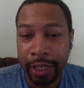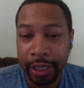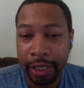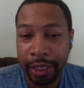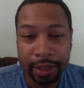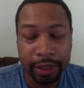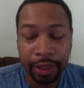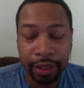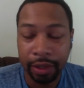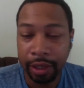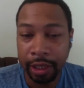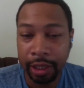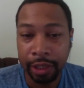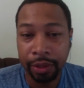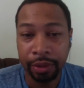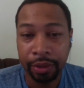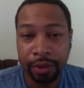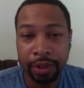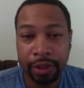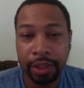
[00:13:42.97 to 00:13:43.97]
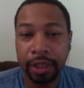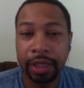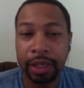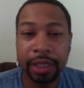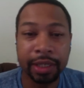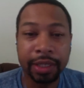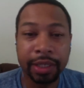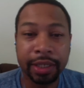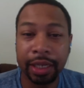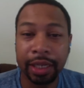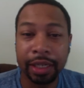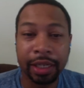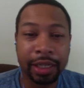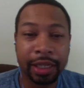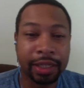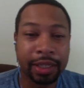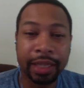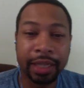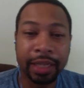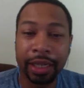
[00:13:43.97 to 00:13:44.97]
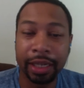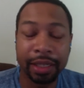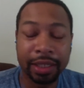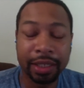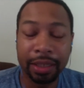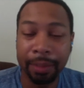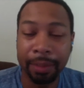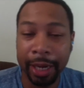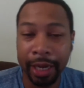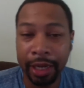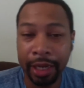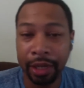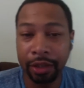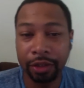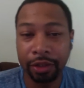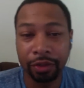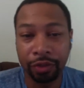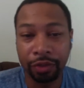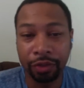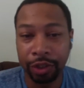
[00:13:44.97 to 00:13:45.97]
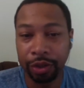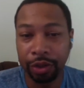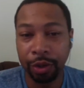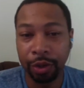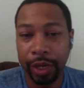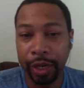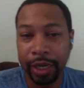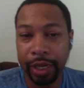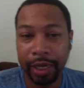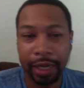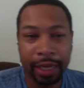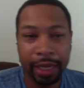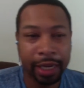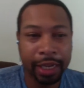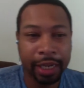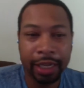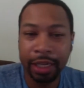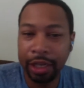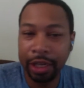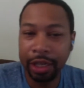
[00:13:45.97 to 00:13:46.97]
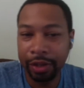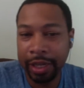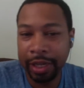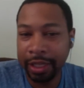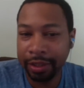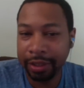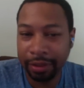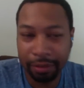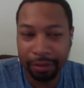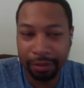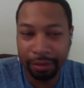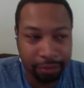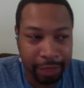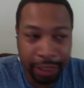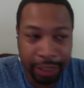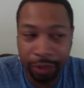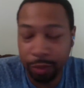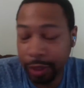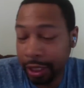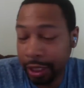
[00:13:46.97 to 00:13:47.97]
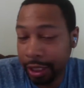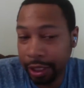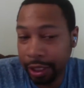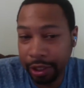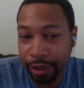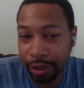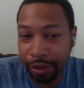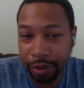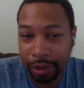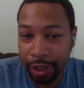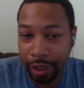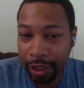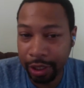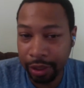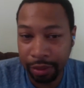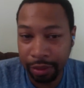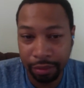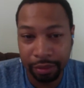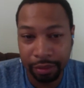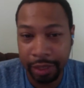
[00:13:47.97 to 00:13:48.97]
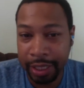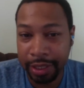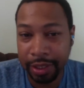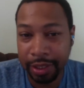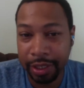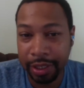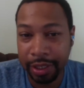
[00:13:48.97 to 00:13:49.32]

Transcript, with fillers: They'll sell the loan, so they sell it. They sell it to somebody else real quick, and then you know that's that's what they do. You know that's it.